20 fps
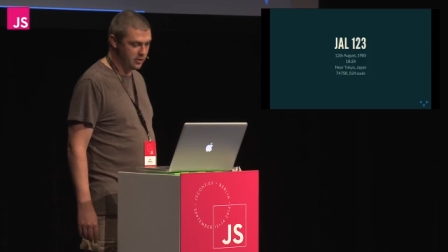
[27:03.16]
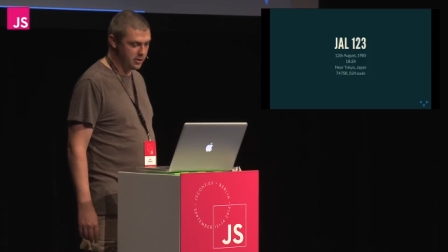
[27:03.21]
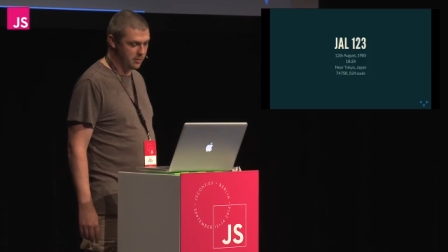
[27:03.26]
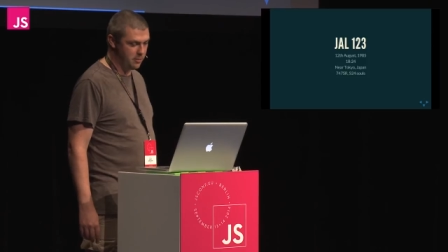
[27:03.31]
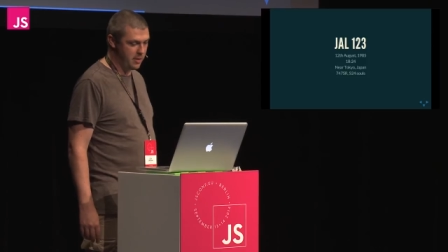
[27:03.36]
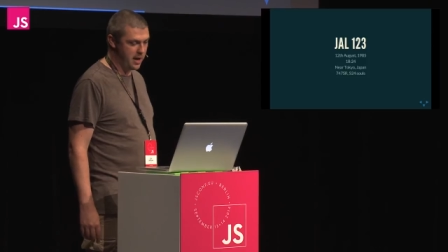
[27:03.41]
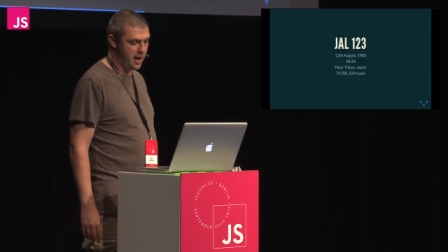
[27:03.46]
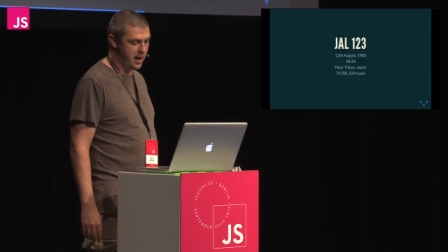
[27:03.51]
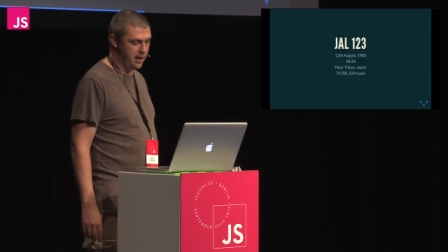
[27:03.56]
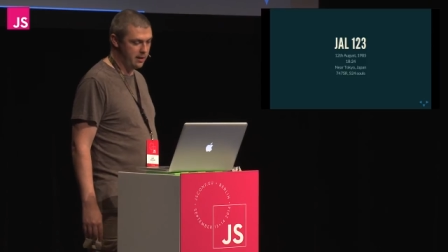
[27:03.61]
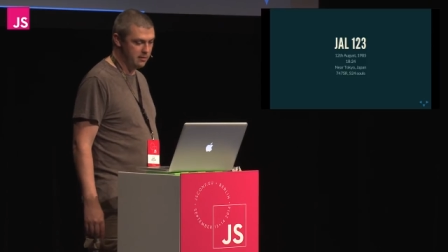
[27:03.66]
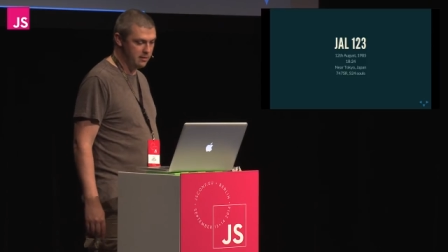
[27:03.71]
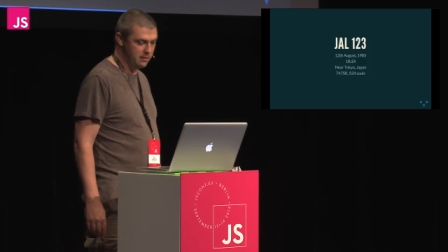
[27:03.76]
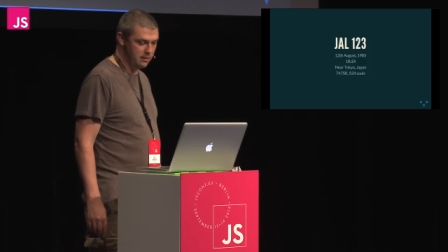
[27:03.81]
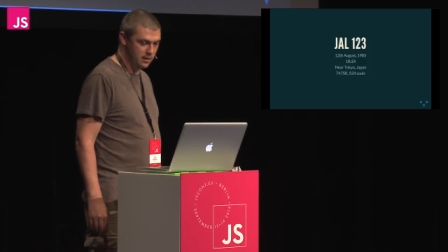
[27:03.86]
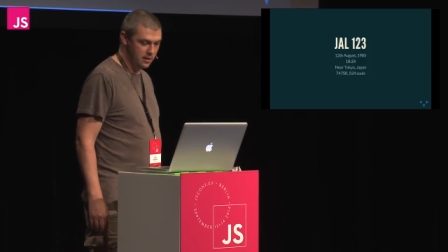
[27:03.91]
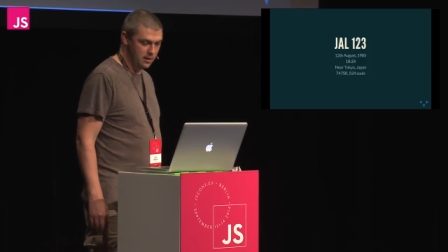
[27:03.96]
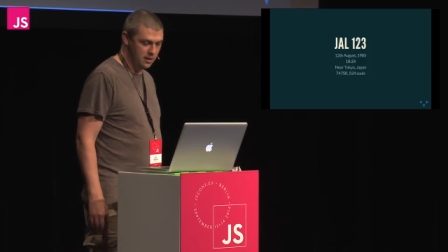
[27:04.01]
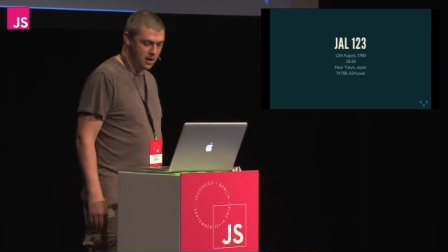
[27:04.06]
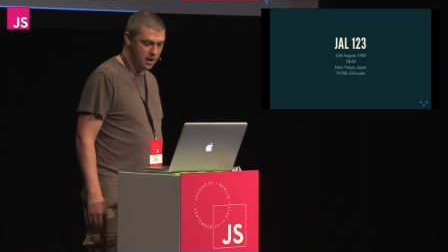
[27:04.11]
Japan.
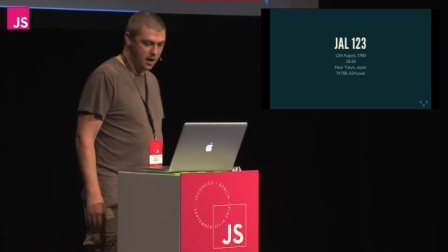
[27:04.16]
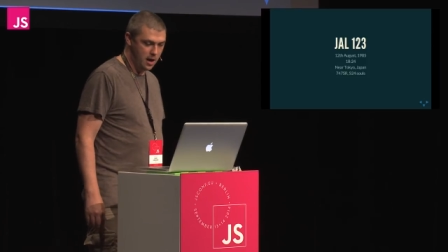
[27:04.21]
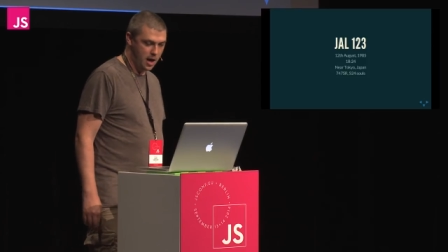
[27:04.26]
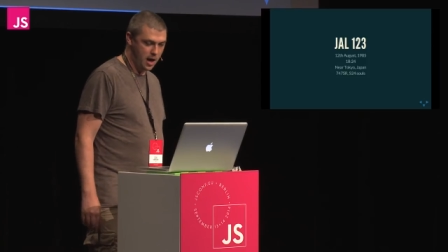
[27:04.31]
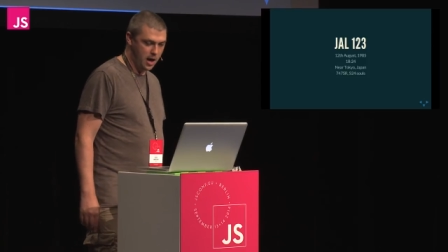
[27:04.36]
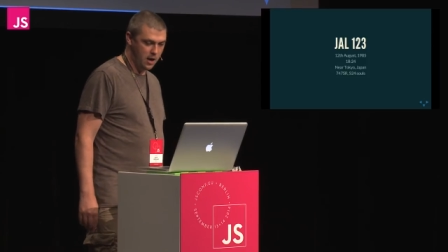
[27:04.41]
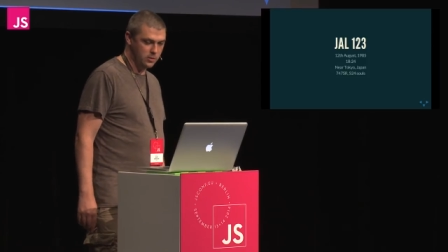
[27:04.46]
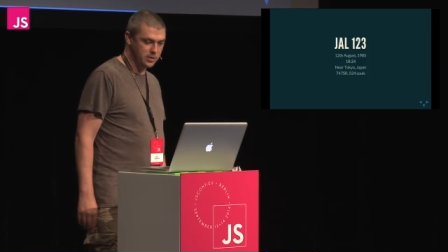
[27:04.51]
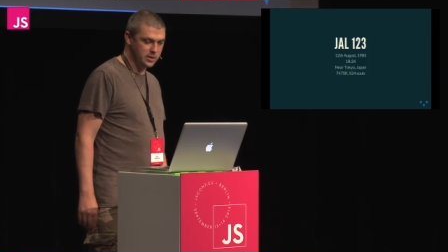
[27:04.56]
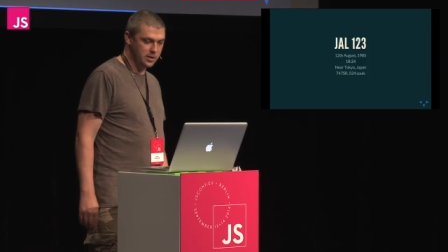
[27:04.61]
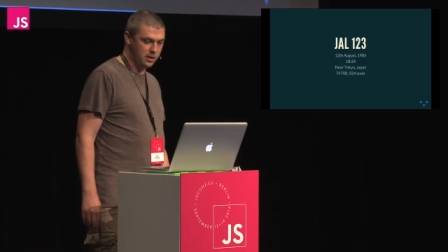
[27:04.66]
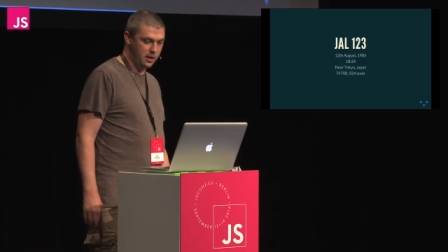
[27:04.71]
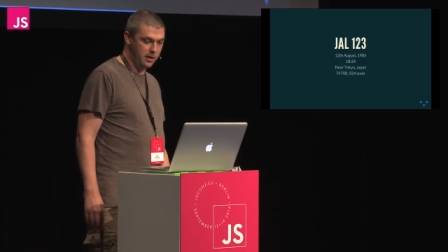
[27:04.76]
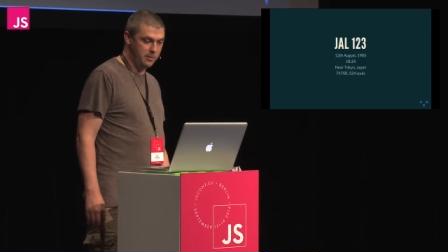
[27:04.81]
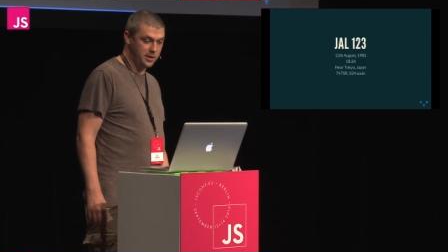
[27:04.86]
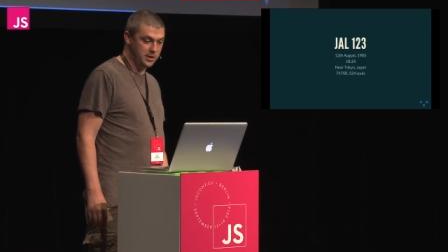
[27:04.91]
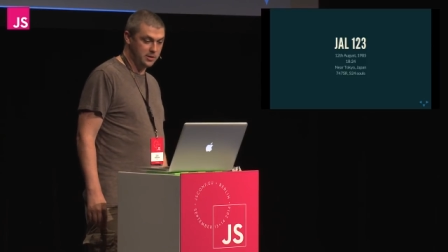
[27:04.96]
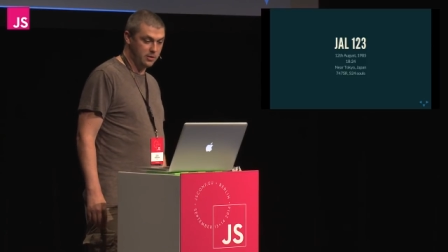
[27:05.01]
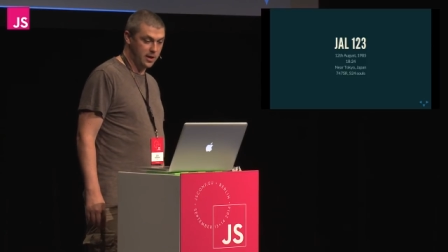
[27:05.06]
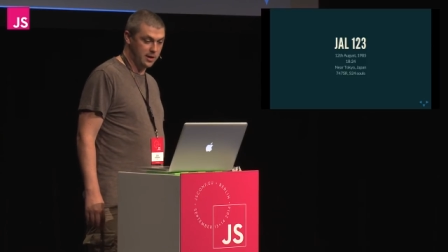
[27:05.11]
Uh, was
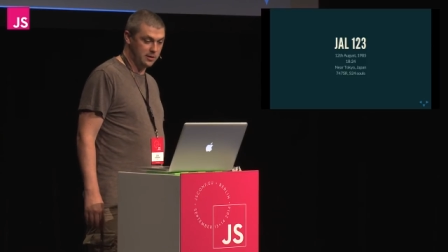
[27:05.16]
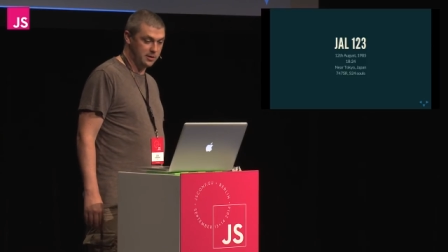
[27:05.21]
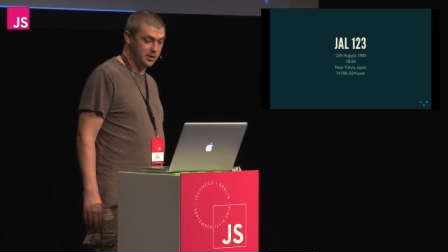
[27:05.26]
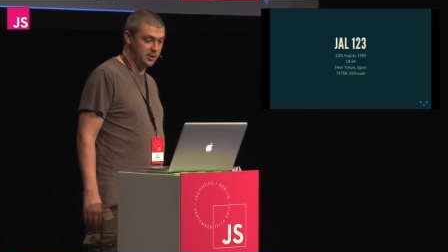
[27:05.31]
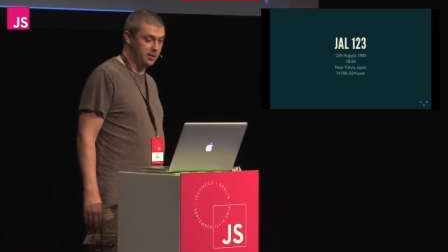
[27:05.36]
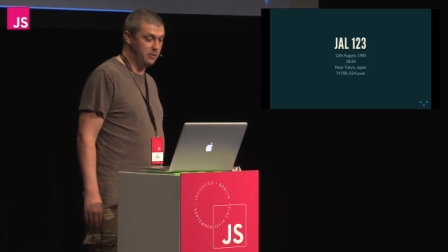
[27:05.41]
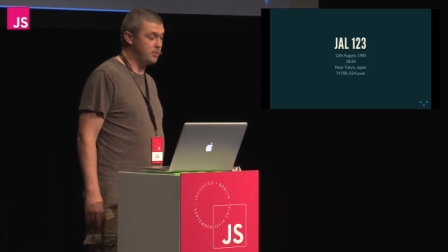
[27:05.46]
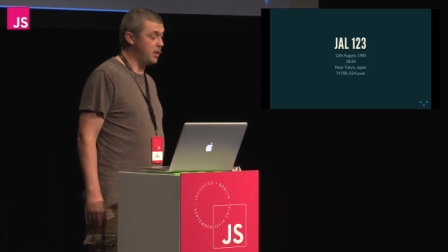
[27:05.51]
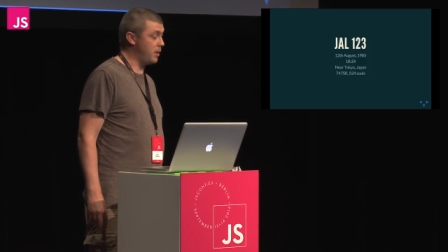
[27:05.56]
climbing to altitude.